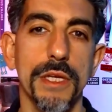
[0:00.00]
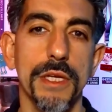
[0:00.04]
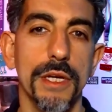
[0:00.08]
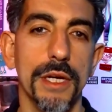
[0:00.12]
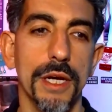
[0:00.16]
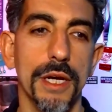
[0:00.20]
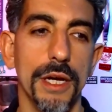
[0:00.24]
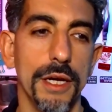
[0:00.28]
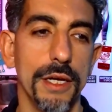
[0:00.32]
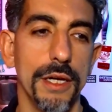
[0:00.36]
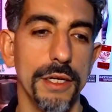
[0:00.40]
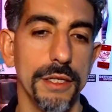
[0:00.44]

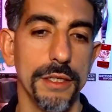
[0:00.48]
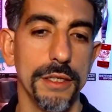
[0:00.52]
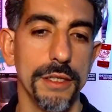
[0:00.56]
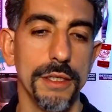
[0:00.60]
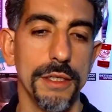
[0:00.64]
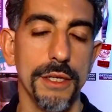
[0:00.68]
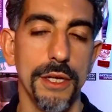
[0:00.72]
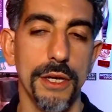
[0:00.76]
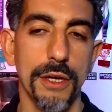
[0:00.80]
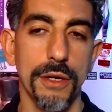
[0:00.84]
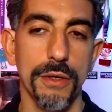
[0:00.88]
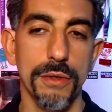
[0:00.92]
uh,
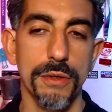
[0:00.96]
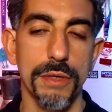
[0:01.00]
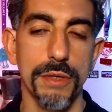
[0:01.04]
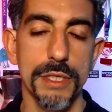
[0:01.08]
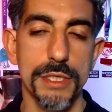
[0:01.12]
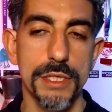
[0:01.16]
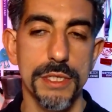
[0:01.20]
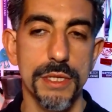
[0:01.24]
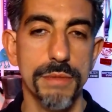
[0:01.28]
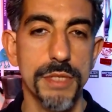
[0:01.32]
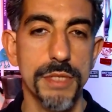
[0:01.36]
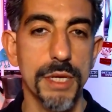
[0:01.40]

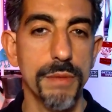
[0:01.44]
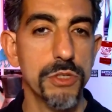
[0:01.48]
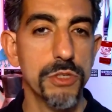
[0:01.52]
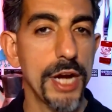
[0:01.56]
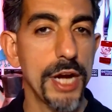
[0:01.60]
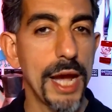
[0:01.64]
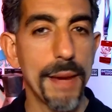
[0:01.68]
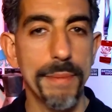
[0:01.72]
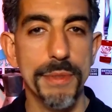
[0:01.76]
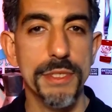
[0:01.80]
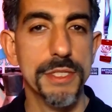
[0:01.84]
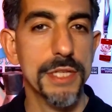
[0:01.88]
sometimes your
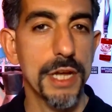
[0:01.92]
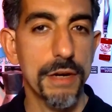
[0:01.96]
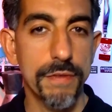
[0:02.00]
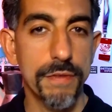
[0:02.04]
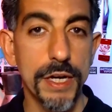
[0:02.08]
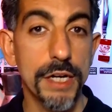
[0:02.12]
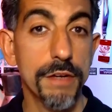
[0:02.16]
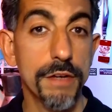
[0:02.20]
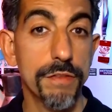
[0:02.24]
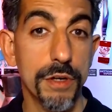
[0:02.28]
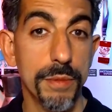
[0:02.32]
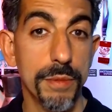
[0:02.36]
app is not
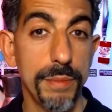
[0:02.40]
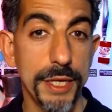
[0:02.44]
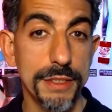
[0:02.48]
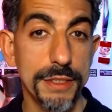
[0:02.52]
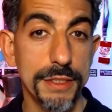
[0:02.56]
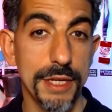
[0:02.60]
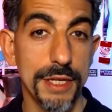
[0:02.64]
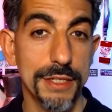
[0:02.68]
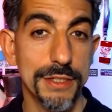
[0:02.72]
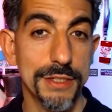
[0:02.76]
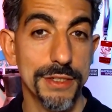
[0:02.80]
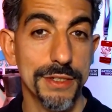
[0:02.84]
ready for a pen
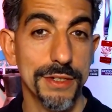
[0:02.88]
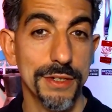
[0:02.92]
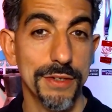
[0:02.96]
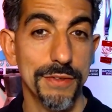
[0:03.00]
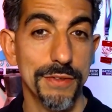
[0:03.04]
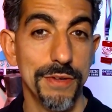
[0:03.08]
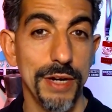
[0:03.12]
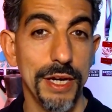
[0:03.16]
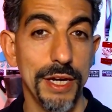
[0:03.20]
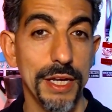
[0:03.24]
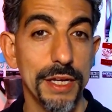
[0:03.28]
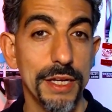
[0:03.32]
test,
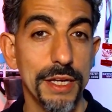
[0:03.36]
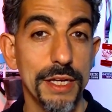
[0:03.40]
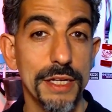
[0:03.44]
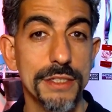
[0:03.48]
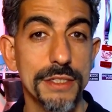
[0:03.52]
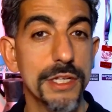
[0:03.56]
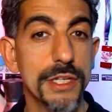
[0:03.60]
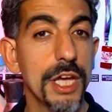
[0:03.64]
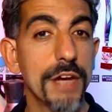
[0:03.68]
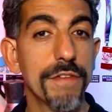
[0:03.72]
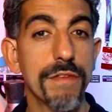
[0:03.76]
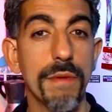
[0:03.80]
right?
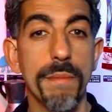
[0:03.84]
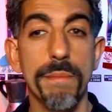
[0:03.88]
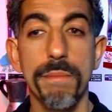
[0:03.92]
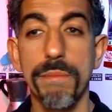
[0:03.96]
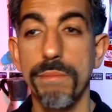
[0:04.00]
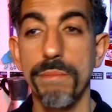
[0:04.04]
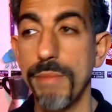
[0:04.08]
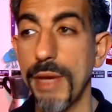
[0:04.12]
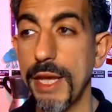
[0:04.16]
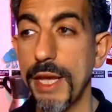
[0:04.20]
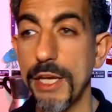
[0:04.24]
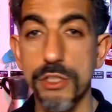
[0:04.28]
So you have a
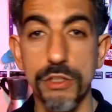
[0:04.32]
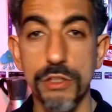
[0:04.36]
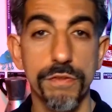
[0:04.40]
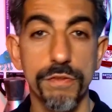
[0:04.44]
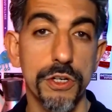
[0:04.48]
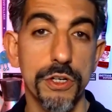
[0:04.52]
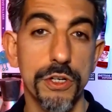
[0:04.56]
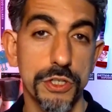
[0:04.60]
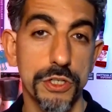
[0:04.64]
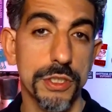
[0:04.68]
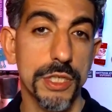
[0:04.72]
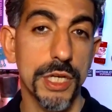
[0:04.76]
major
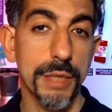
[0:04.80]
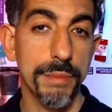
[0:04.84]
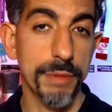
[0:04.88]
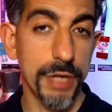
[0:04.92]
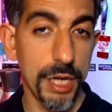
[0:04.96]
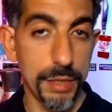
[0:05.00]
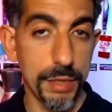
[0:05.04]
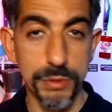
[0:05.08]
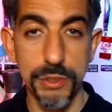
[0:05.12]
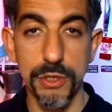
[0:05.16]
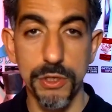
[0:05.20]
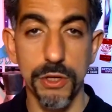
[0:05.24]
version coming
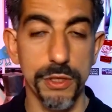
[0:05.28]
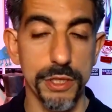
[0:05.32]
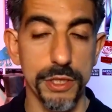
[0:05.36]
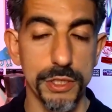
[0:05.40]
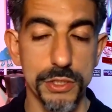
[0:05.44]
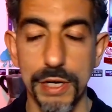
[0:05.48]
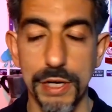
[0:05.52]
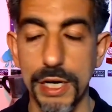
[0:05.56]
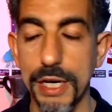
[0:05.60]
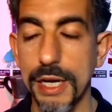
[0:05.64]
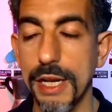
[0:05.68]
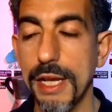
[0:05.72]
up. You know this,
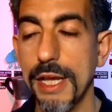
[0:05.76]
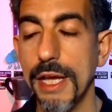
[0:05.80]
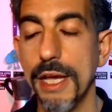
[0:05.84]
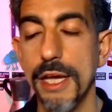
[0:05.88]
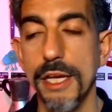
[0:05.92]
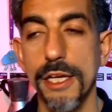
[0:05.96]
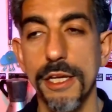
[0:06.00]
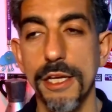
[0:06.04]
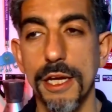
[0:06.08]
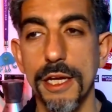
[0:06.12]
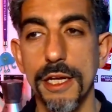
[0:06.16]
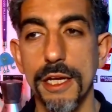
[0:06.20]
right?
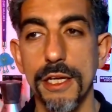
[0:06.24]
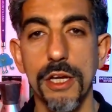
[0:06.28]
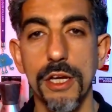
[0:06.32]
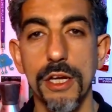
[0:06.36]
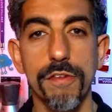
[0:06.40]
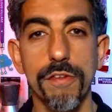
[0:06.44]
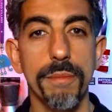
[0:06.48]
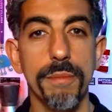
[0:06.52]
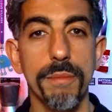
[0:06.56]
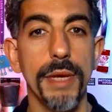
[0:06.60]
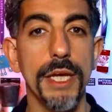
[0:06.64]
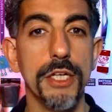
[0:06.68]
You
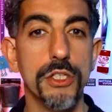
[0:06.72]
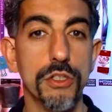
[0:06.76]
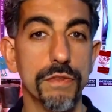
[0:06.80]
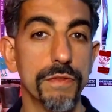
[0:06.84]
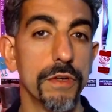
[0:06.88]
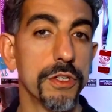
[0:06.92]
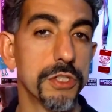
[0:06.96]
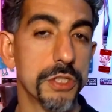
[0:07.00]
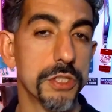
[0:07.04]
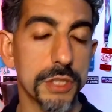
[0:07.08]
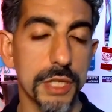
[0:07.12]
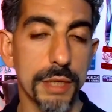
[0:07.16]
have a major
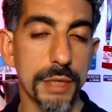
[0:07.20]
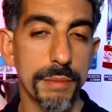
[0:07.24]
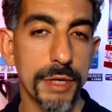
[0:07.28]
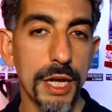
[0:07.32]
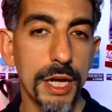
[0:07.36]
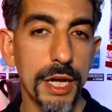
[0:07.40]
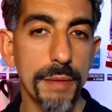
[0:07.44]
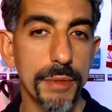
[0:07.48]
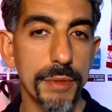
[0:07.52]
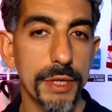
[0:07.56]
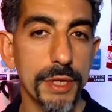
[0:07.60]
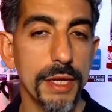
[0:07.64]
version coming
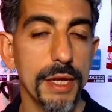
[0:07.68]
up.